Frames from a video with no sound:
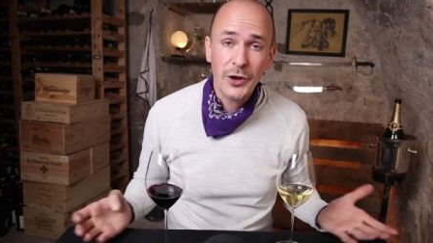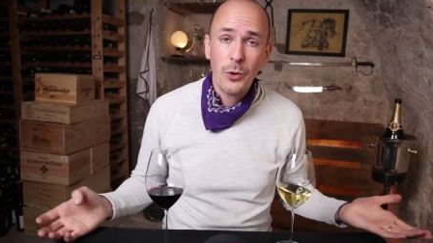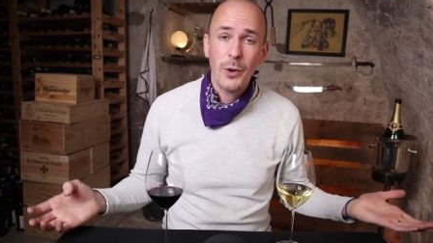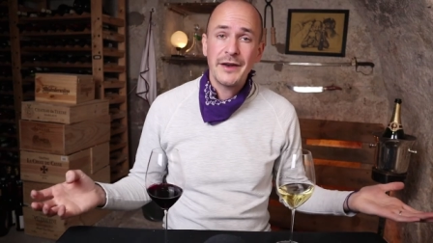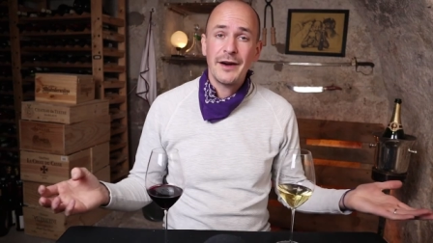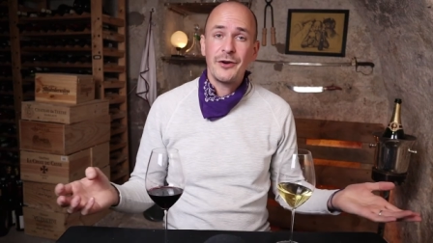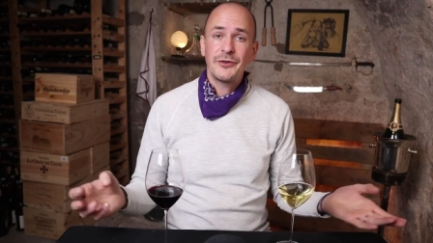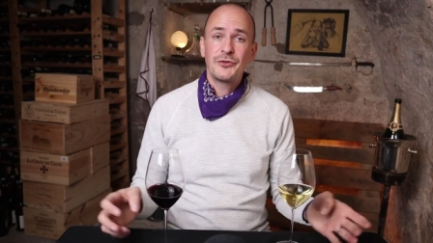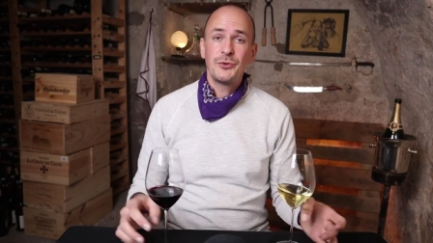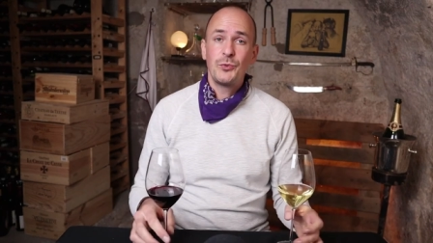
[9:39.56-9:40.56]
So now we're
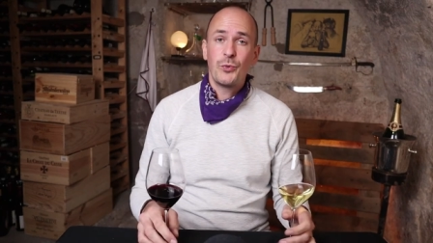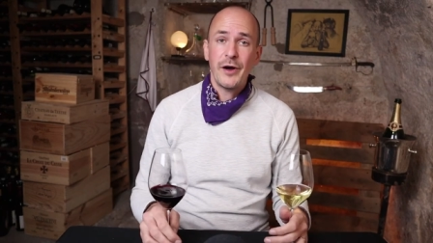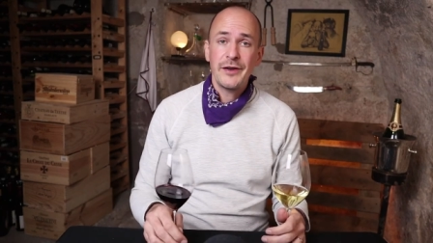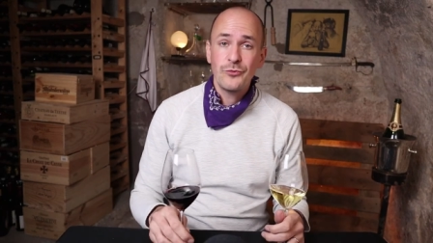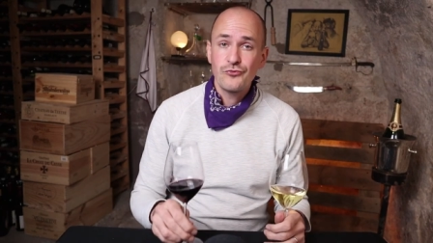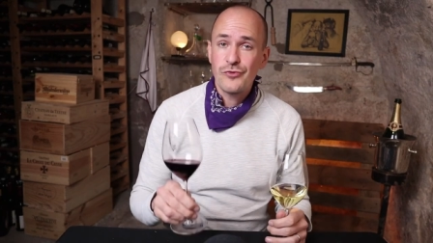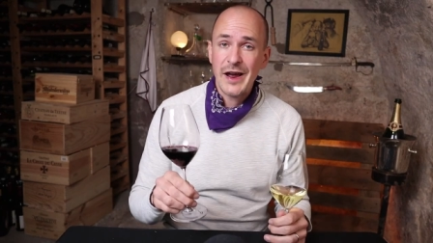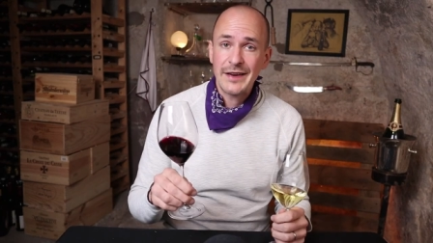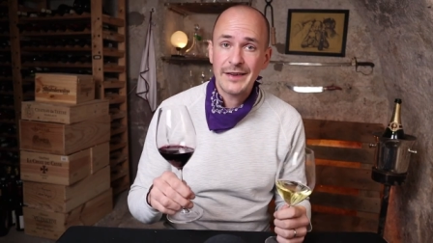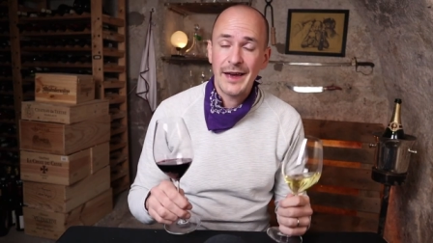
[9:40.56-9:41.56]
down to one
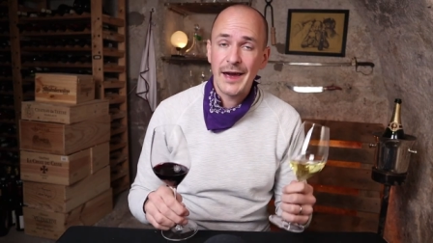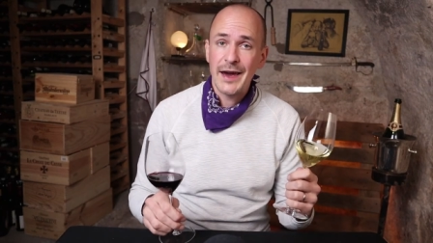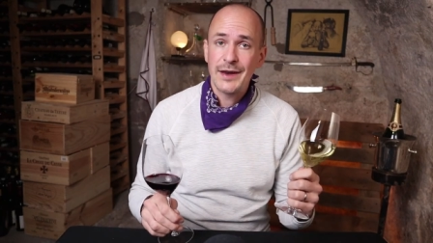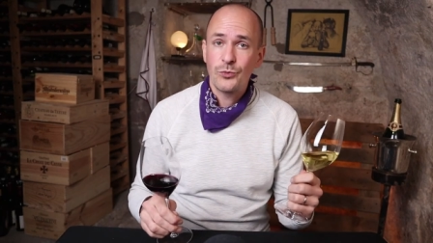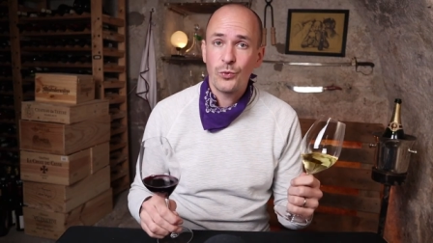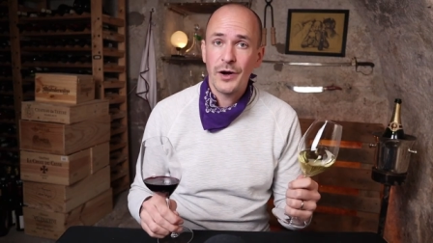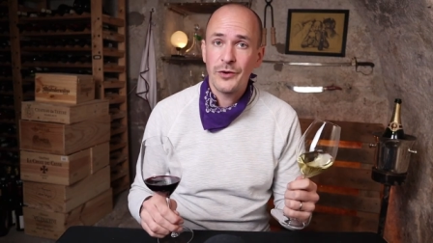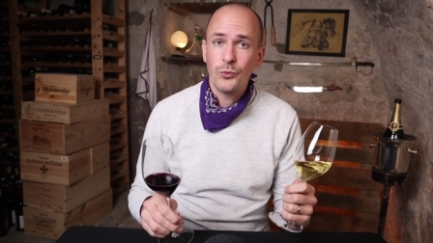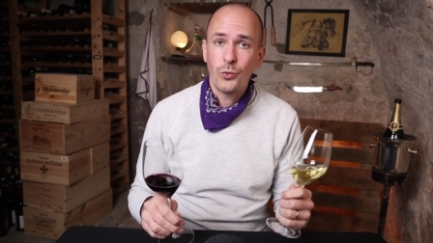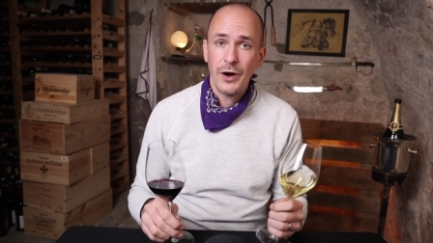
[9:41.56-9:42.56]
red and
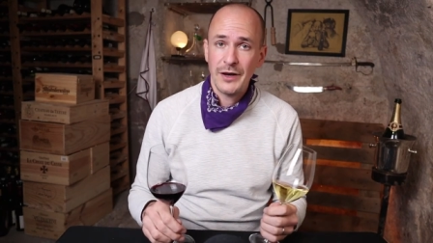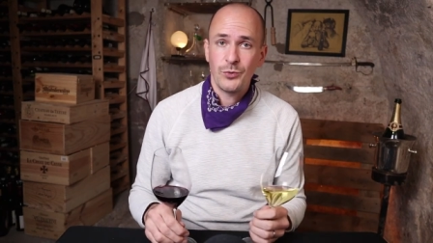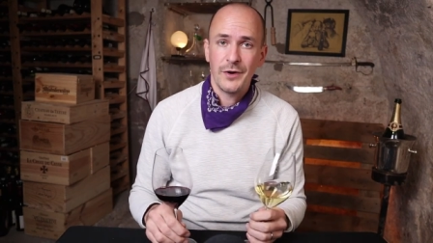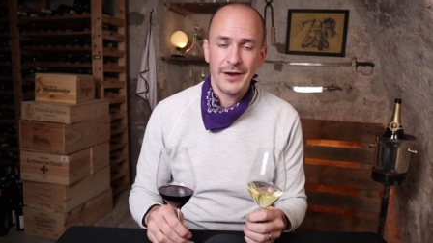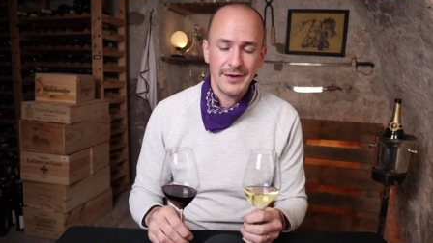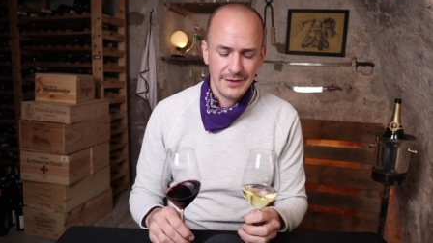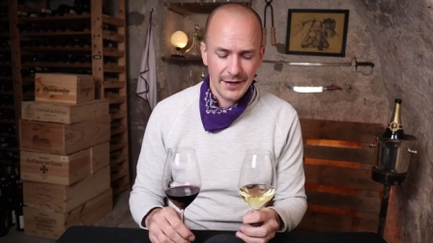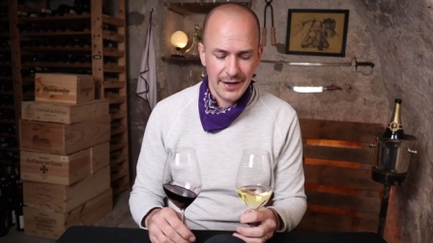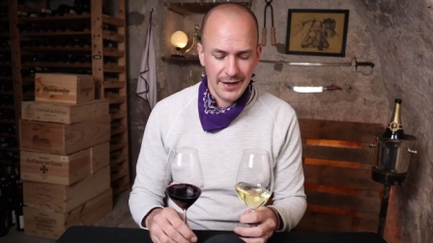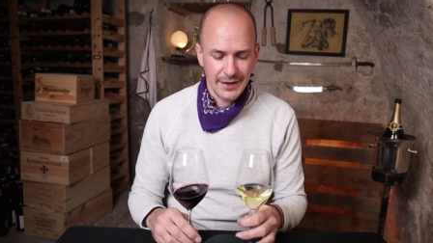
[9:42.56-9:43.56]
one white
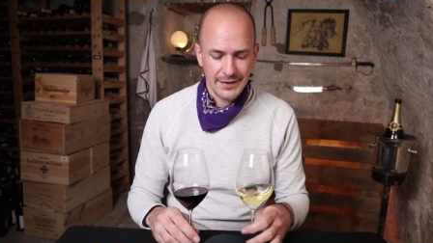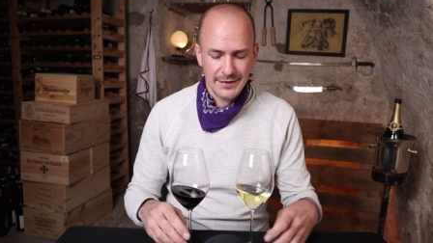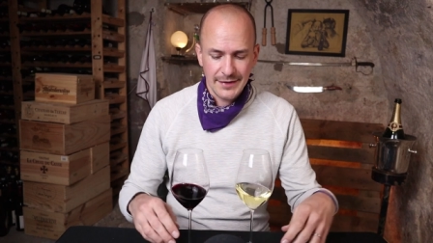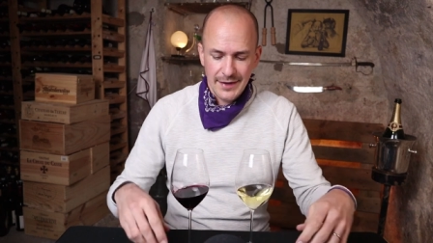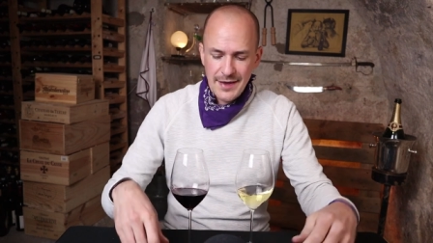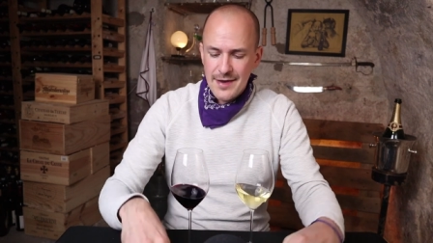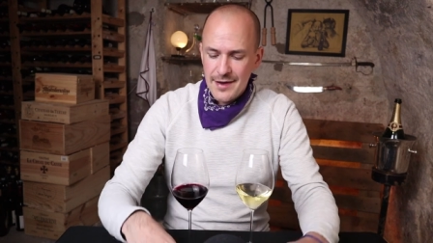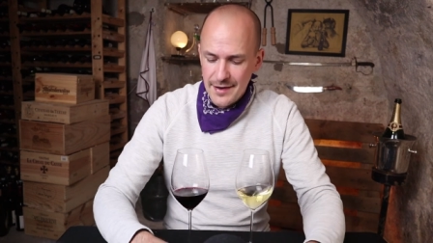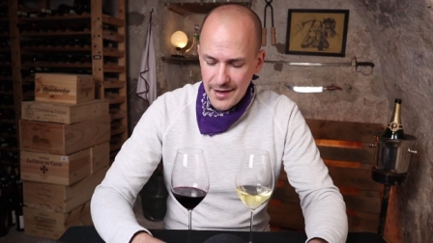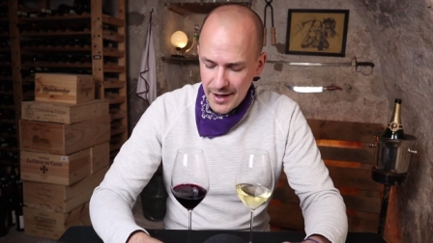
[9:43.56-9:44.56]
wine. And
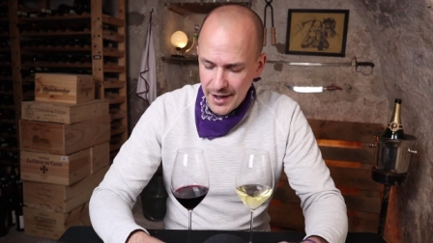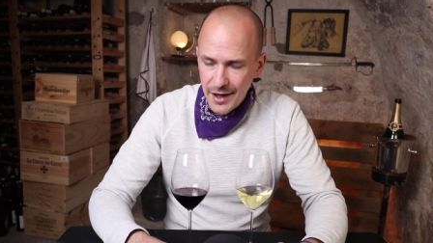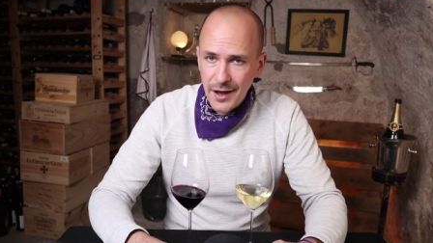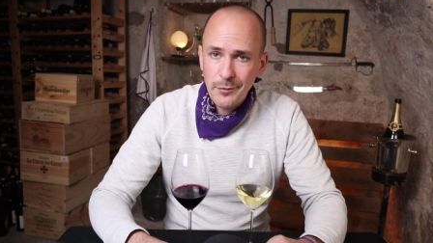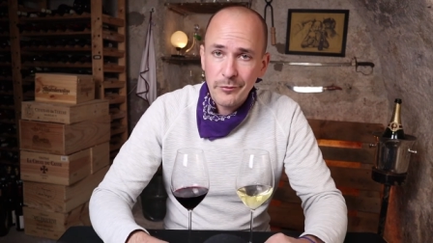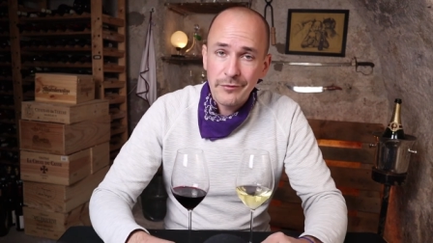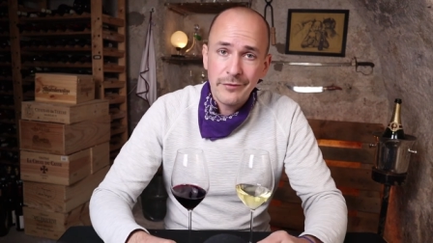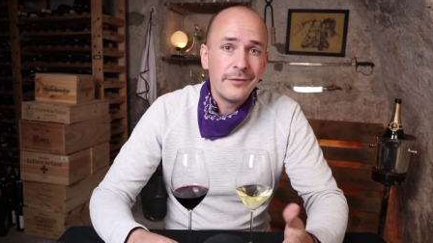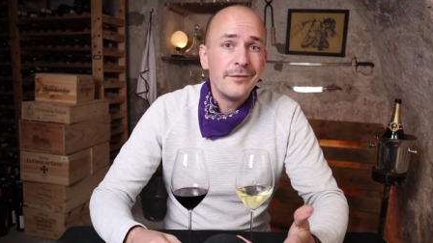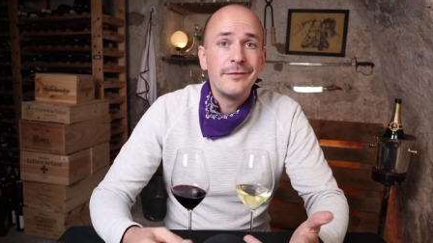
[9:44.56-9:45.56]

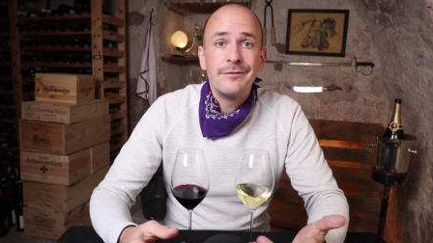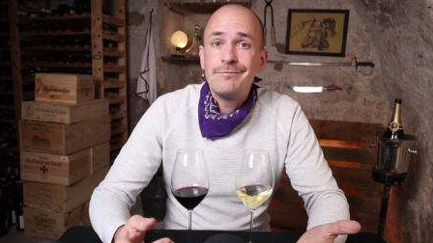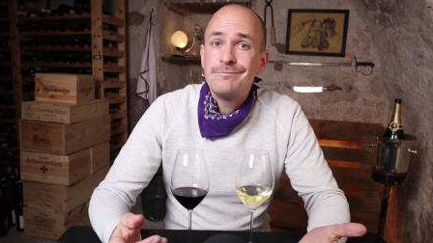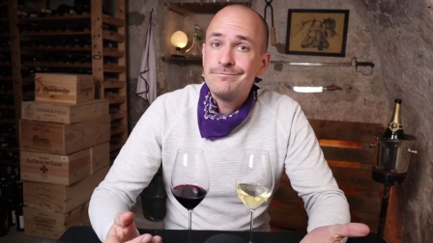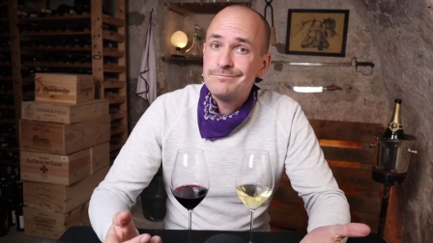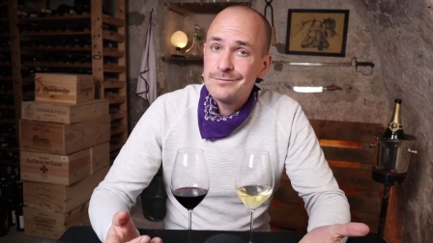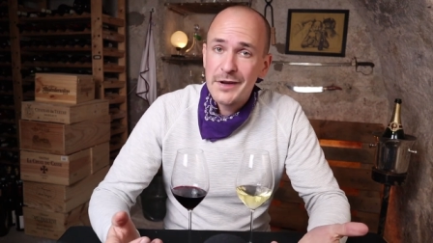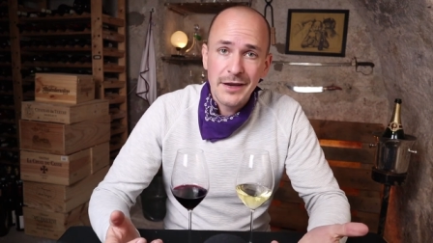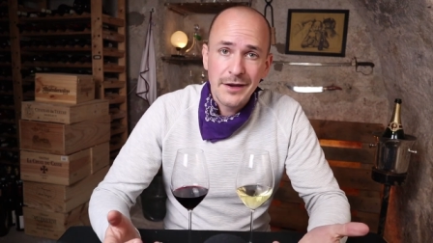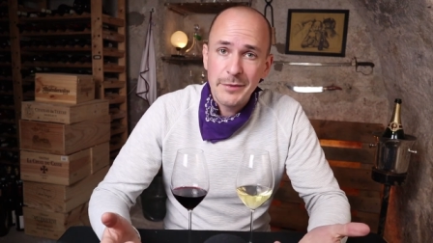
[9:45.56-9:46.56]
I'm
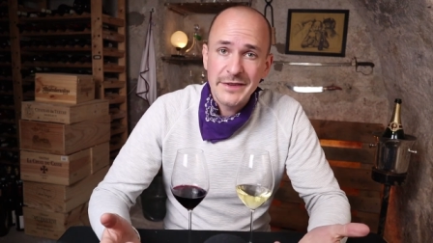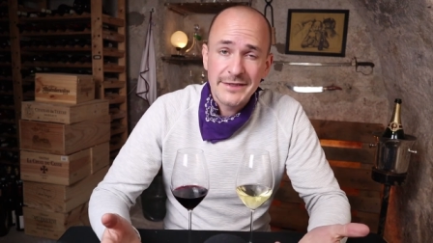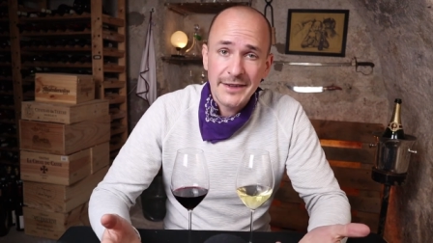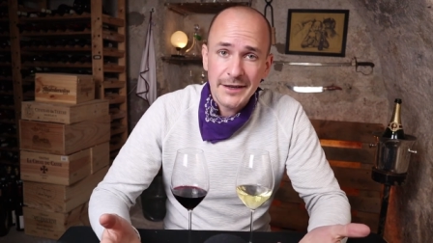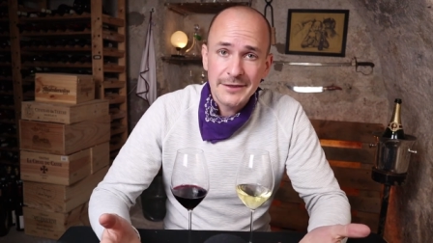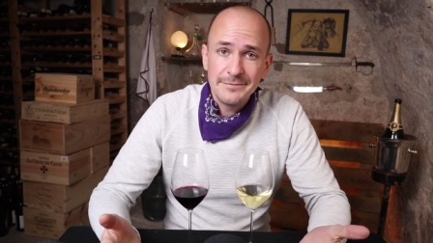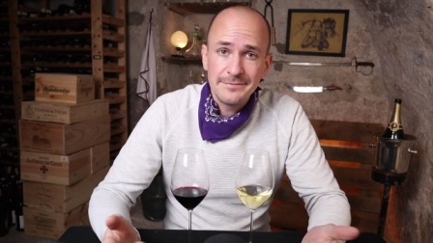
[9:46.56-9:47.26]
a little bit stuck.